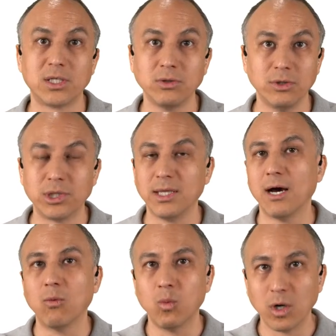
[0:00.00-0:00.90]
a
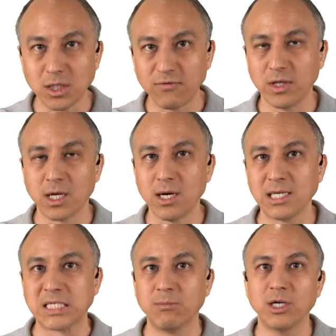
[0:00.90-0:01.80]
solution that works for the
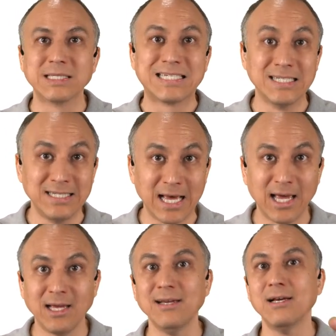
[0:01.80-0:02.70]
customer
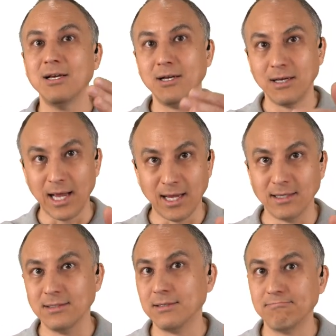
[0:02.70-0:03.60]
today
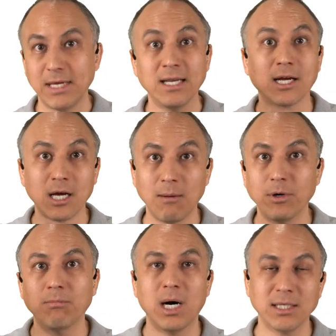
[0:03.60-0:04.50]
and in a
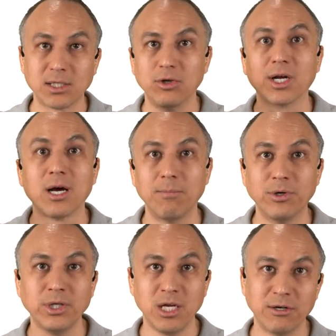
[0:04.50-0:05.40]
couple months or a
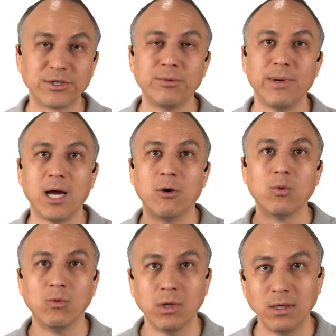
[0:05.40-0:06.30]
couple of years from
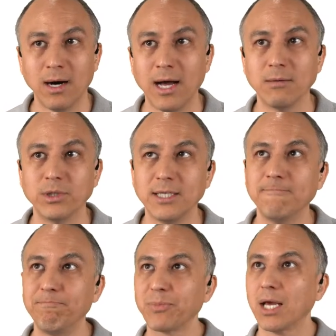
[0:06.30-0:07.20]
now
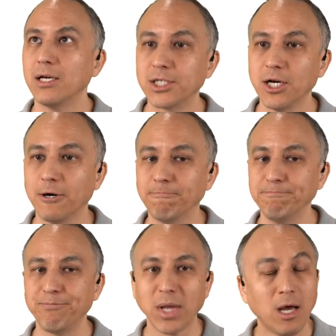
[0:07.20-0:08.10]
reliably. So
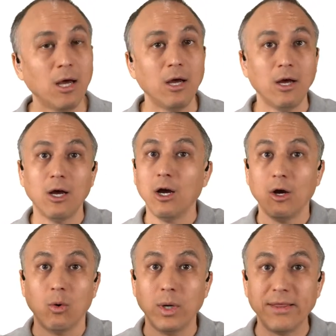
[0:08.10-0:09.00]

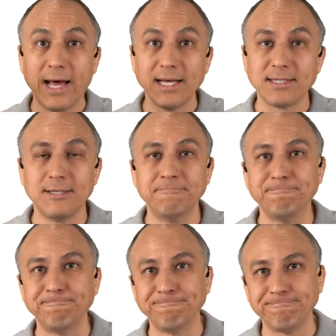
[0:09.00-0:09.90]
with that,
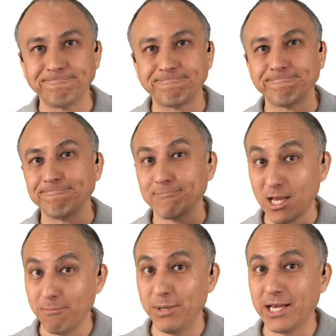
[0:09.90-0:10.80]

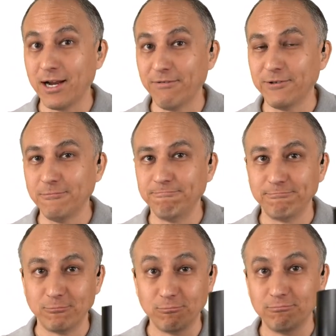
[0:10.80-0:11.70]
be careful,
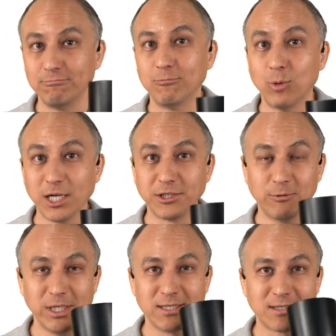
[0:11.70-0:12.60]

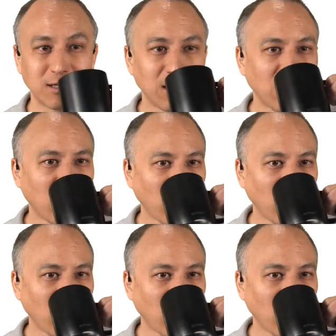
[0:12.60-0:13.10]
watch the risk.